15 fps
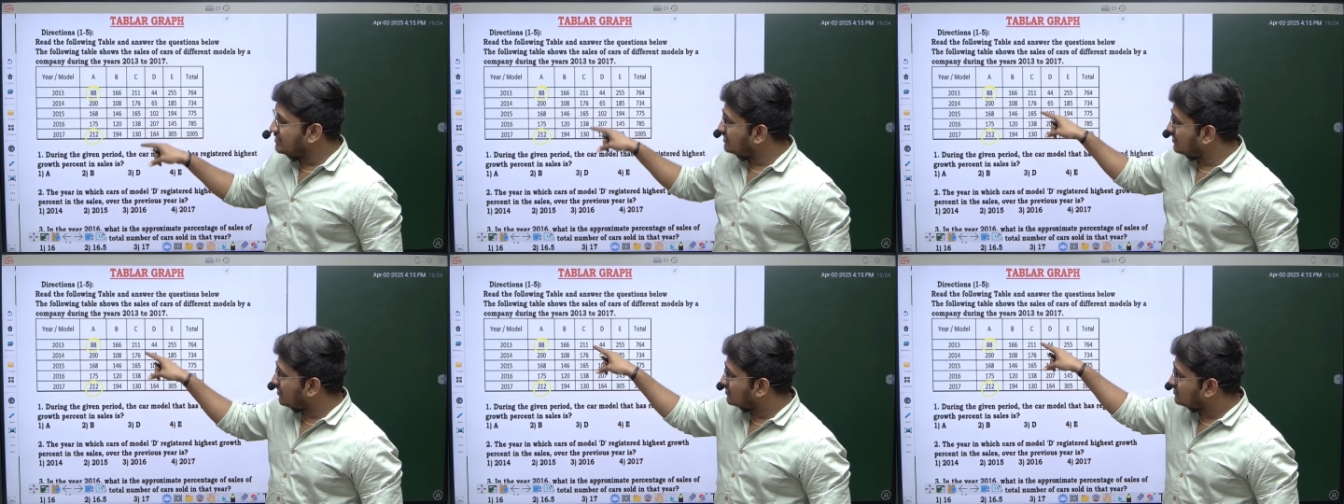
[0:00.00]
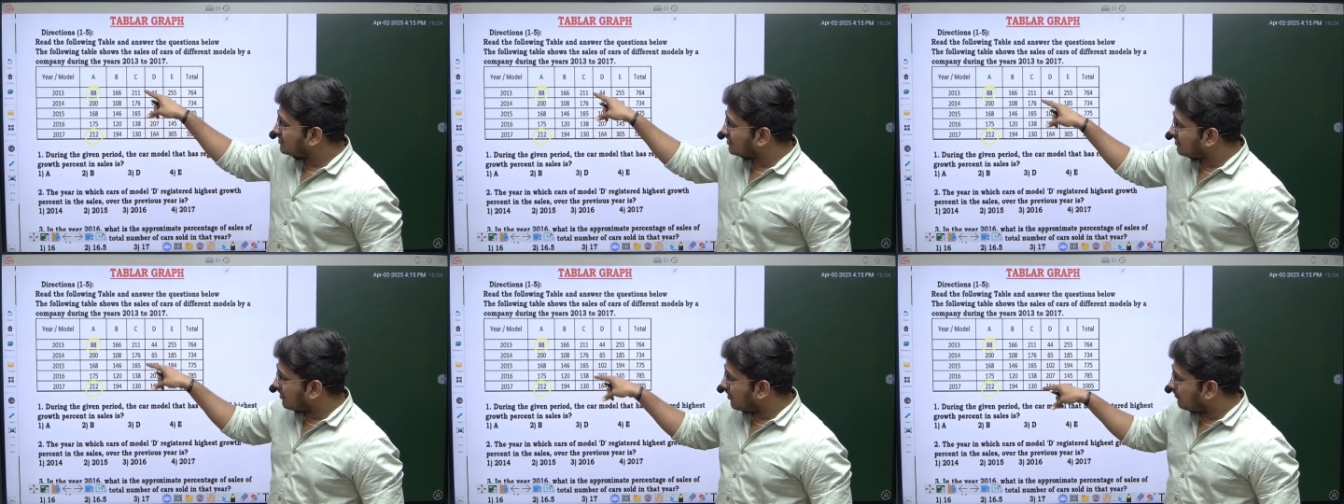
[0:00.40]

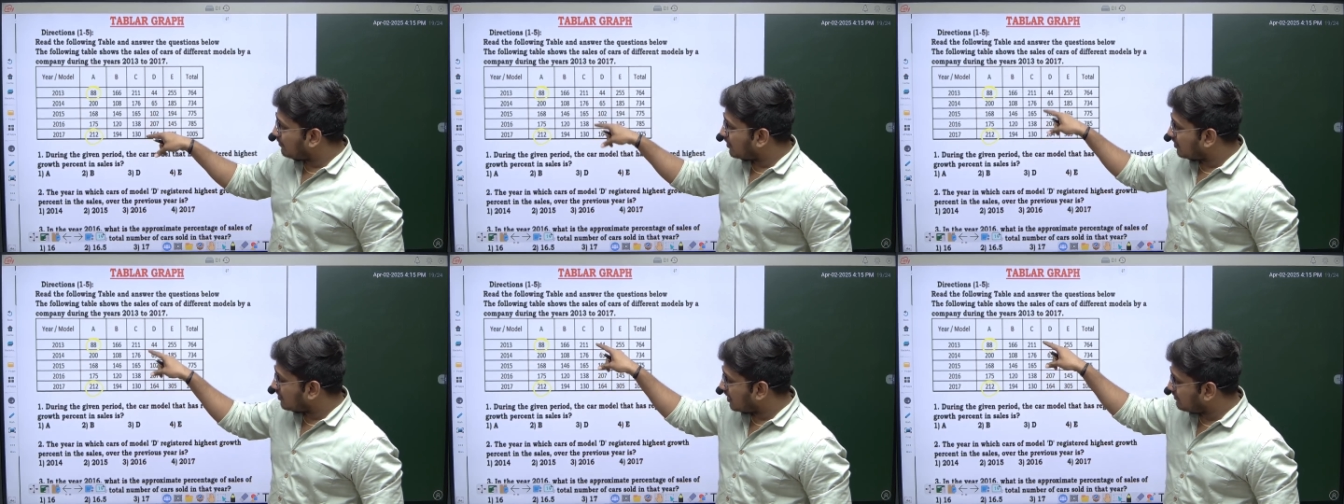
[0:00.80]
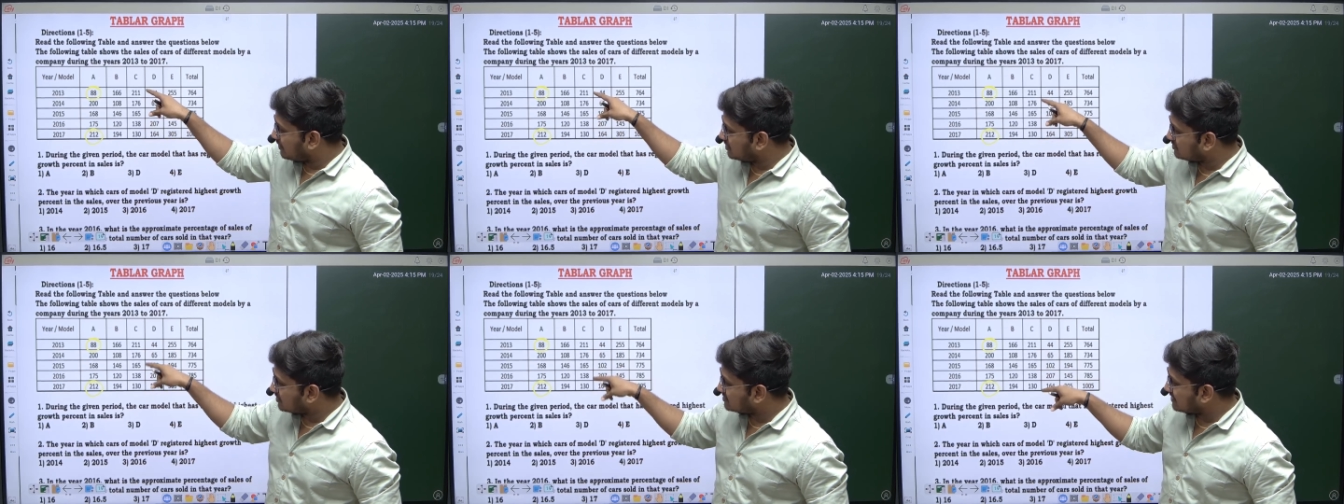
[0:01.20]

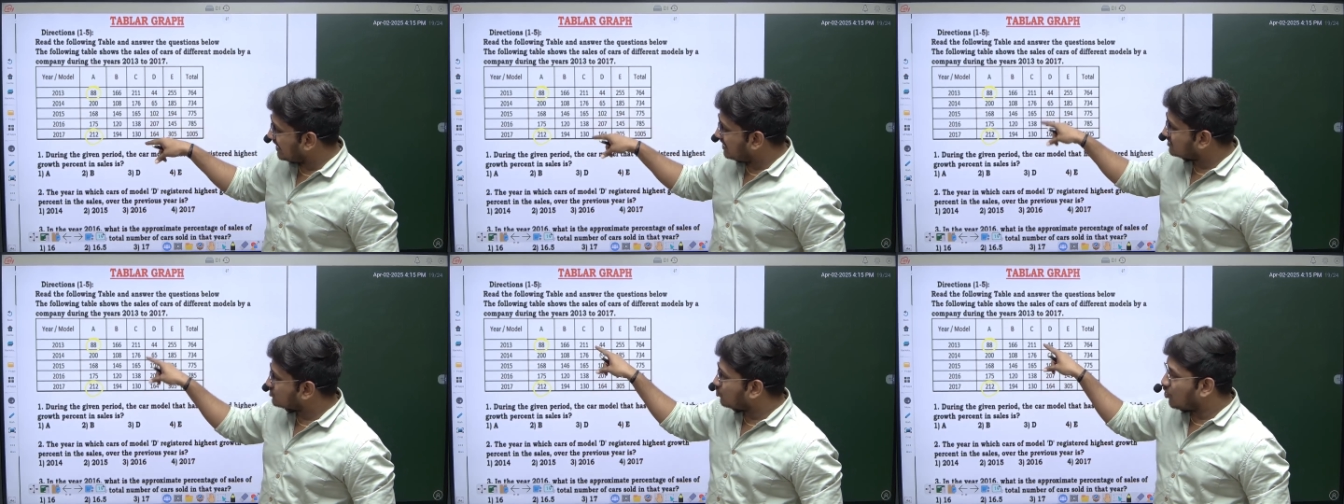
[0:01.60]
The sales